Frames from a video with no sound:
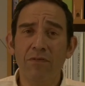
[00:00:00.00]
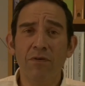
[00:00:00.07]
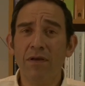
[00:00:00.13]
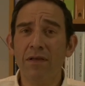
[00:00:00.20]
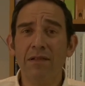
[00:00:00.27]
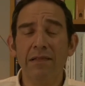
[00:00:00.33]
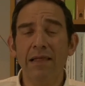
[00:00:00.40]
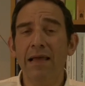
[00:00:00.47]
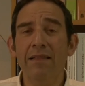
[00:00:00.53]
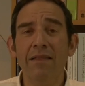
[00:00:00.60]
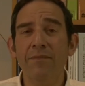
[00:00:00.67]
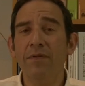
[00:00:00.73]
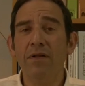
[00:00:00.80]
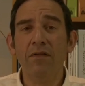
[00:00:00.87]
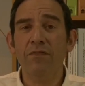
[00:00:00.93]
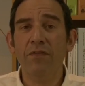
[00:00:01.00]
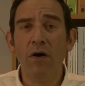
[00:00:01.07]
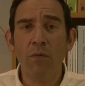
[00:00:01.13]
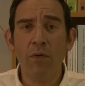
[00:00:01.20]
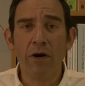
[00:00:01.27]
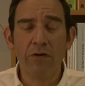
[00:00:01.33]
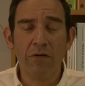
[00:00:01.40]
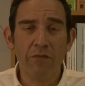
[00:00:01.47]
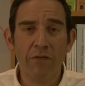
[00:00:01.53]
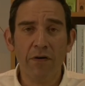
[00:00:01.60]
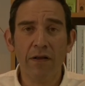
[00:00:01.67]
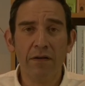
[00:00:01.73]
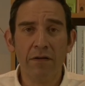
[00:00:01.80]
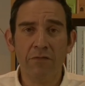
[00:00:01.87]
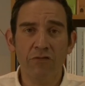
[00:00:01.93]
And you can land in the middle of nowhere. You find a